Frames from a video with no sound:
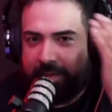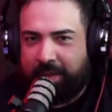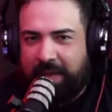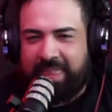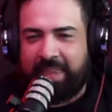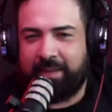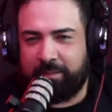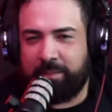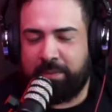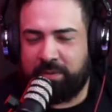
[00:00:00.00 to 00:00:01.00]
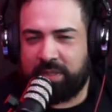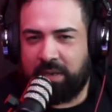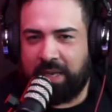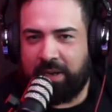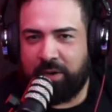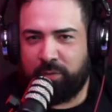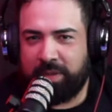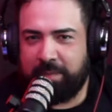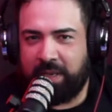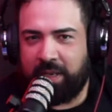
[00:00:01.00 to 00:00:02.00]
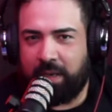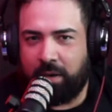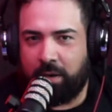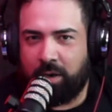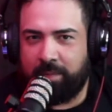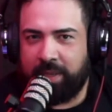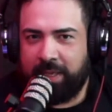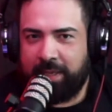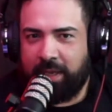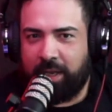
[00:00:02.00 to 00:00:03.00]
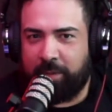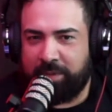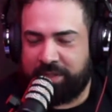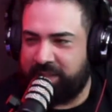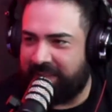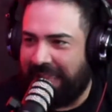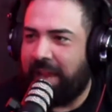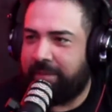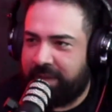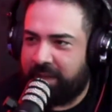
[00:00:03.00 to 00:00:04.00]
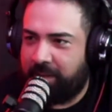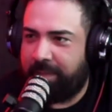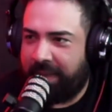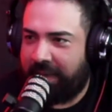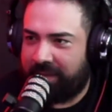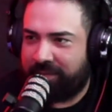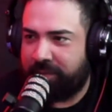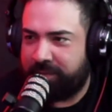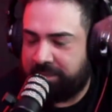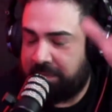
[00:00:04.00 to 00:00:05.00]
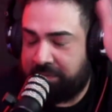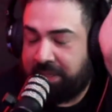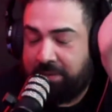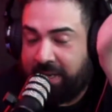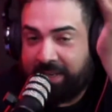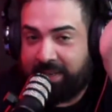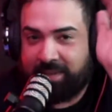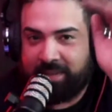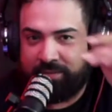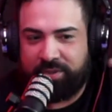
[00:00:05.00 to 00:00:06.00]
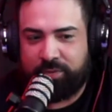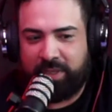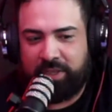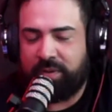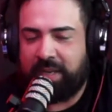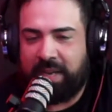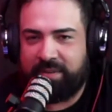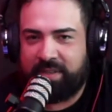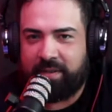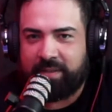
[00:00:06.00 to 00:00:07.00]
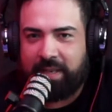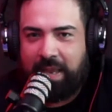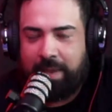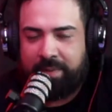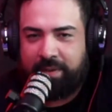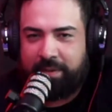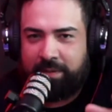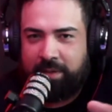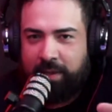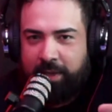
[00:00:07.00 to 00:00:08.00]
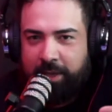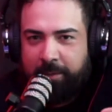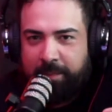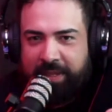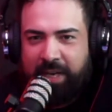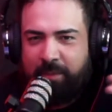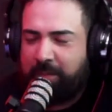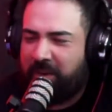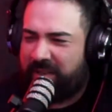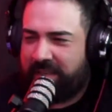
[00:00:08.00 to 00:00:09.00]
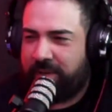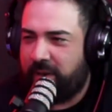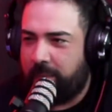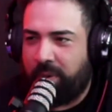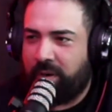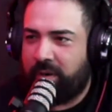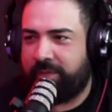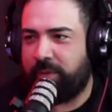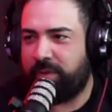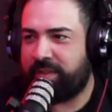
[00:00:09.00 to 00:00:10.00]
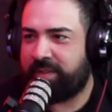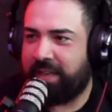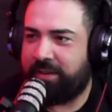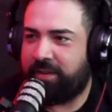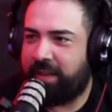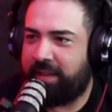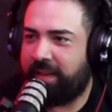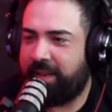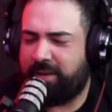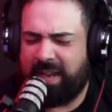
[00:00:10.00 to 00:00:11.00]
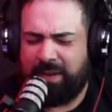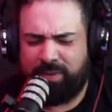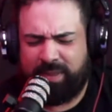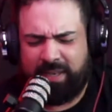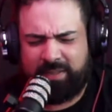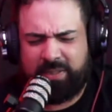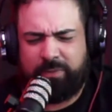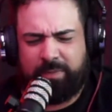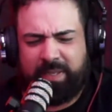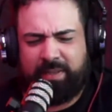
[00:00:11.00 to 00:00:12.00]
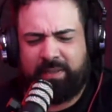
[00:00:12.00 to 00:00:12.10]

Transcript: I think people could tell I don't really mean any harm. But she's laughing on the bed. So it was cute, I guess, because I was just really drunk. Obviously nothing's going to happen. But then I remember I see her at a bar a few years later. And, you know, I would think she would be...